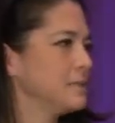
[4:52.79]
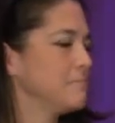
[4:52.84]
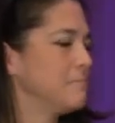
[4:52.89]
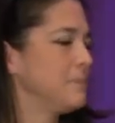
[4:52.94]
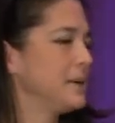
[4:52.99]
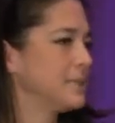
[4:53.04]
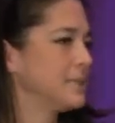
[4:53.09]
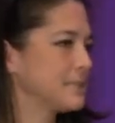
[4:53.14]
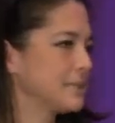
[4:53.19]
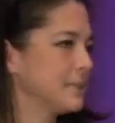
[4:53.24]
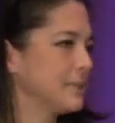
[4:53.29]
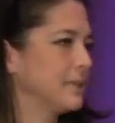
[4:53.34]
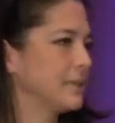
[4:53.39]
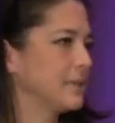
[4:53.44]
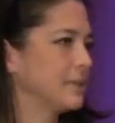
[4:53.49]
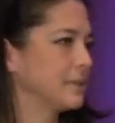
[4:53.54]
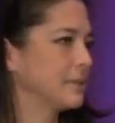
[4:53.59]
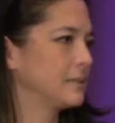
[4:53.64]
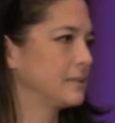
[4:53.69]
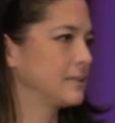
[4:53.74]

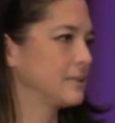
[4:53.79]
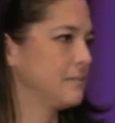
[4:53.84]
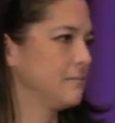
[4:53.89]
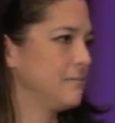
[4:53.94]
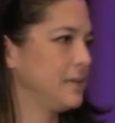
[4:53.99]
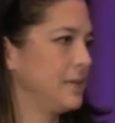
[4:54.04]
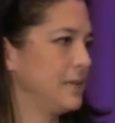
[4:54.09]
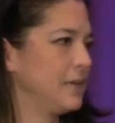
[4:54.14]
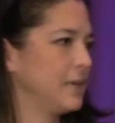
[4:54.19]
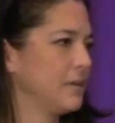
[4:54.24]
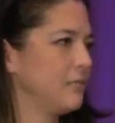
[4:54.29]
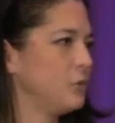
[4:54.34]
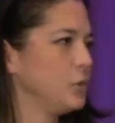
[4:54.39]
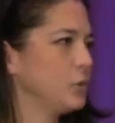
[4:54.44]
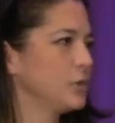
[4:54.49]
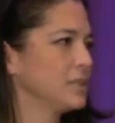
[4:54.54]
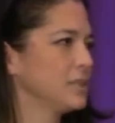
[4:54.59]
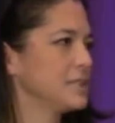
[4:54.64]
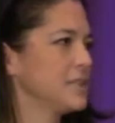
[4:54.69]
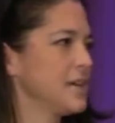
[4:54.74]
puzzling to me, and if you
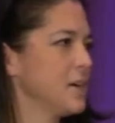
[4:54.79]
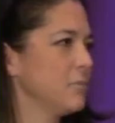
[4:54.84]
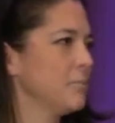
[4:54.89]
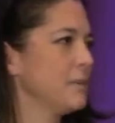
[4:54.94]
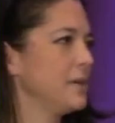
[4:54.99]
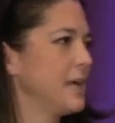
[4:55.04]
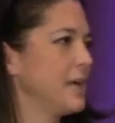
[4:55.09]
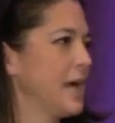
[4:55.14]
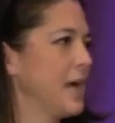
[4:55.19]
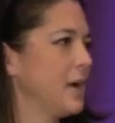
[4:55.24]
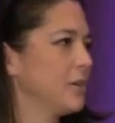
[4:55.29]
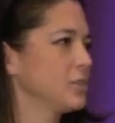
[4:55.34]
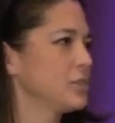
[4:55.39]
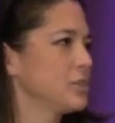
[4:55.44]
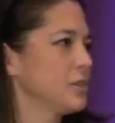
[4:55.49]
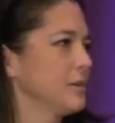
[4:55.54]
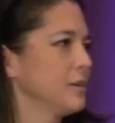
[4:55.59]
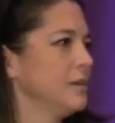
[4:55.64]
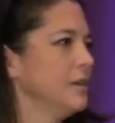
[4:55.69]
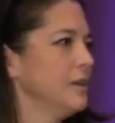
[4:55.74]
can tell me how
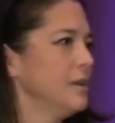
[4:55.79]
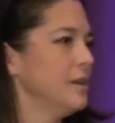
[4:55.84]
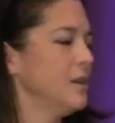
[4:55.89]
to